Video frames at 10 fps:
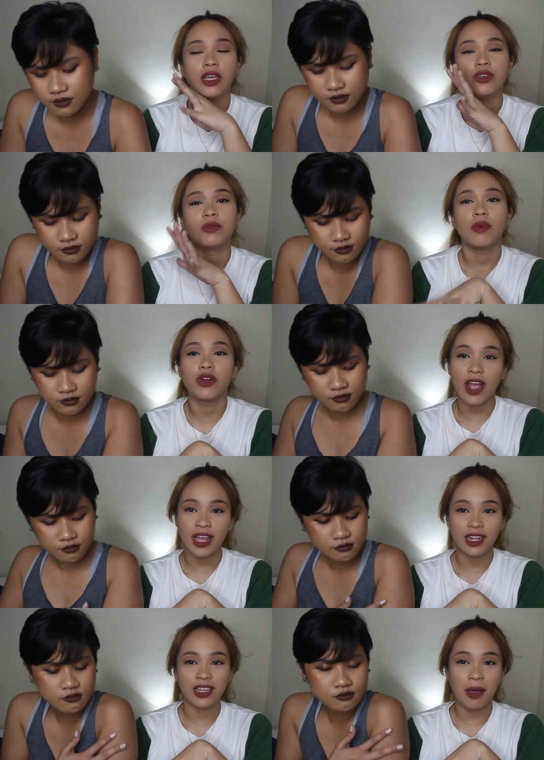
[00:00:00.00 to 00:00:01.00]
Speaker 1: yung
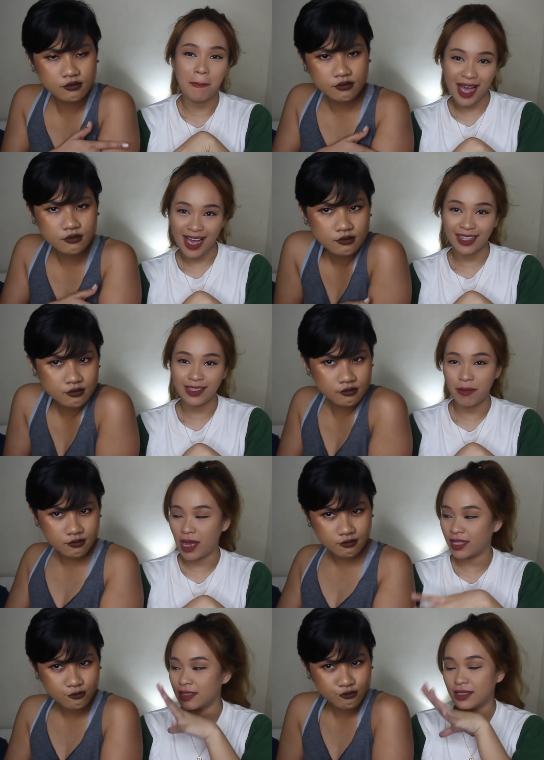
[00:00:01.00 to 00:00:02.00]
morena naman.
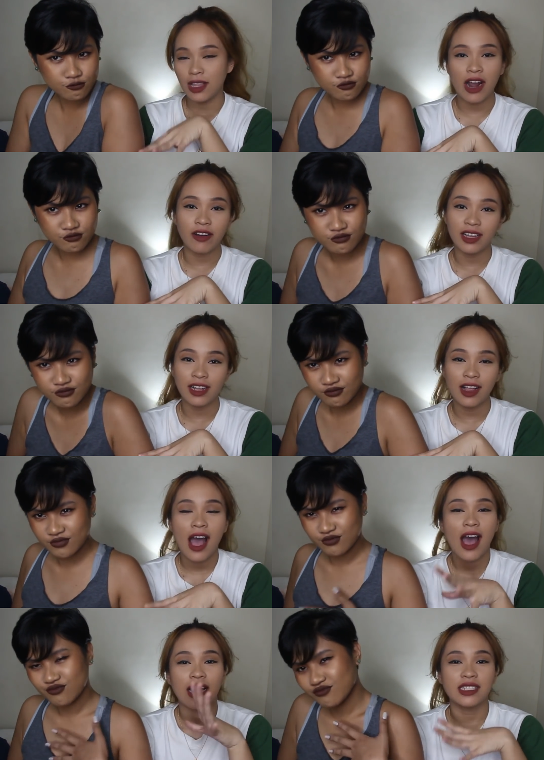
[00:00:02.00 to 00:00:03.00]
Diba? Daryl
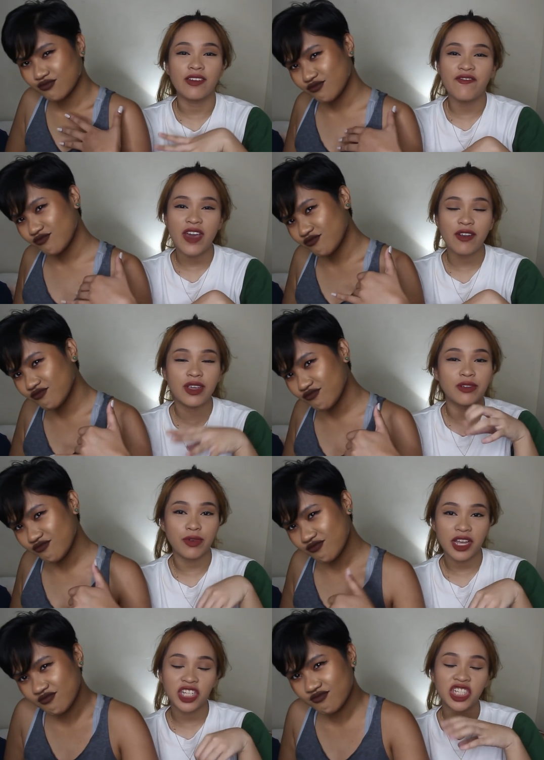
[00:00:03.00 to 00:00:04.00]
is a very
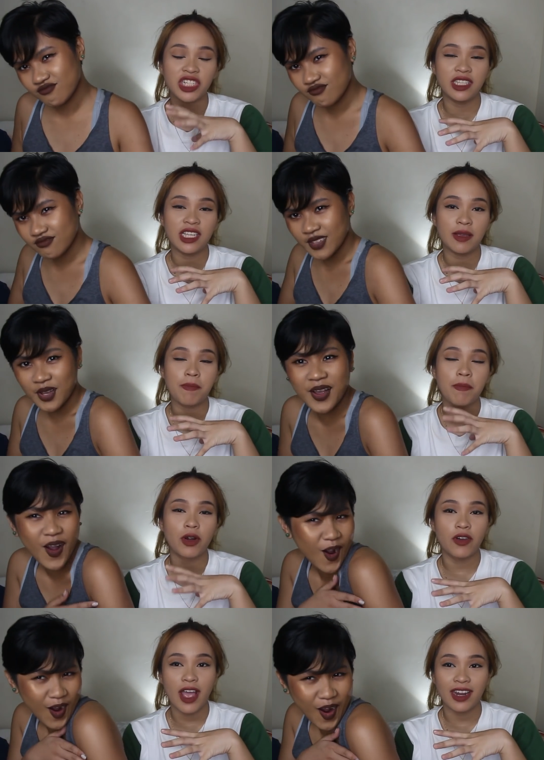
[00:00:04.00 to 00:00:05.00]
rich, deep
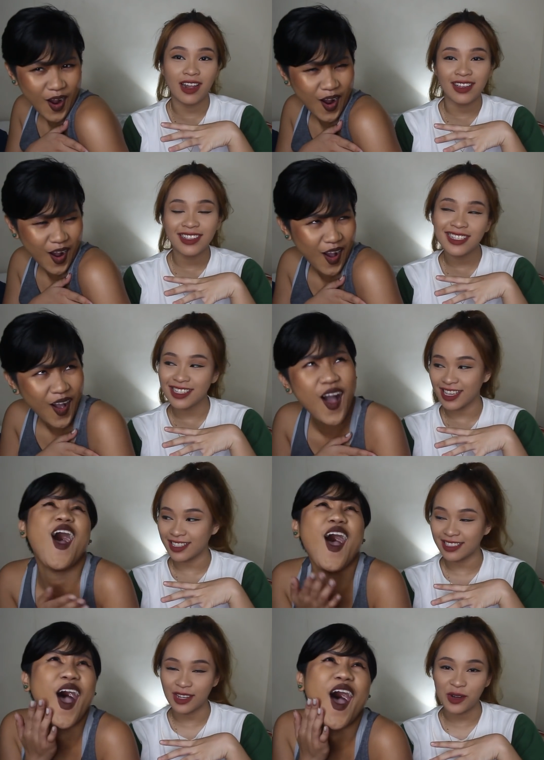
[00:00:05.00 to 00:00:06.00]
morena na skin
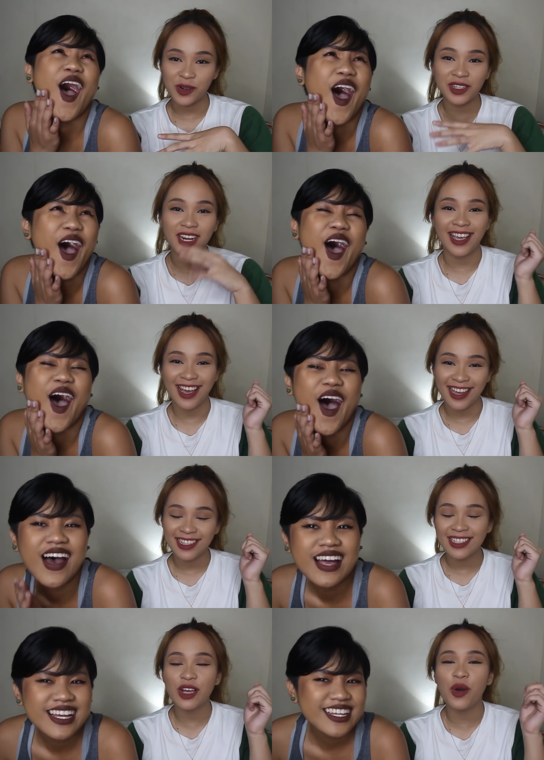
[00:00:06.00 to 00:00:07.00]
tone. Ayan.
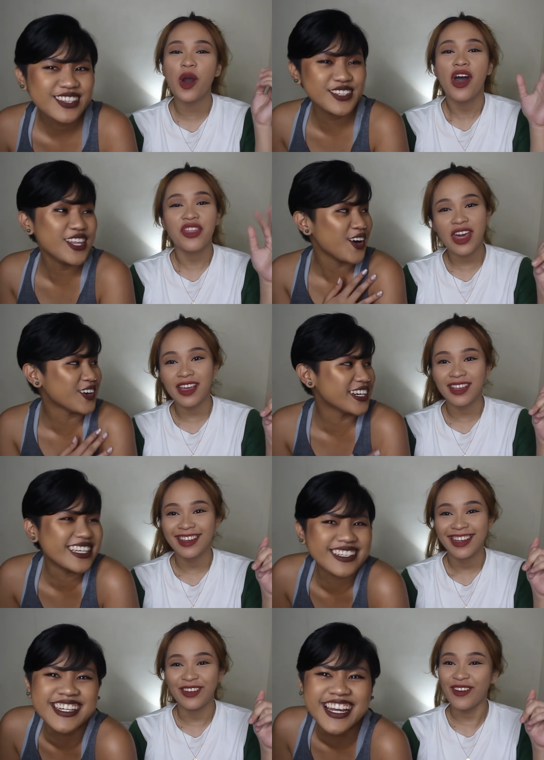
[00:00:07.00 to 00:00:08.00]
So, dun ako
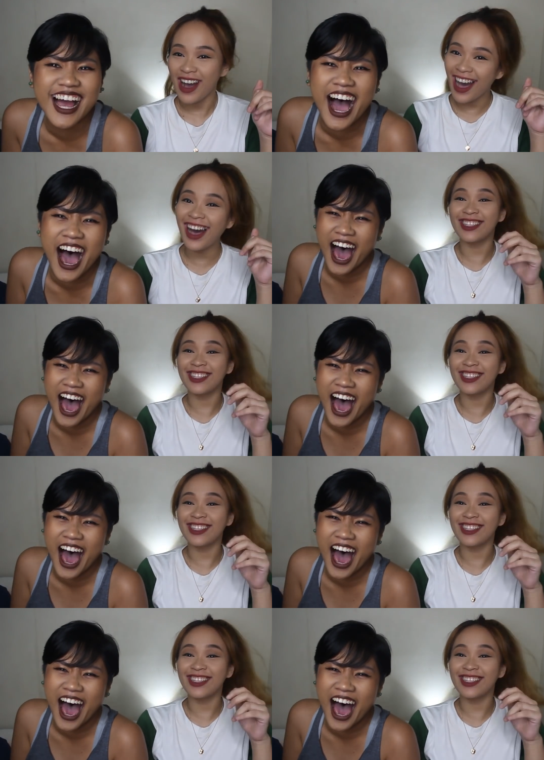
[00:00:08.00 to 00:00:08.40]
rich. Wow!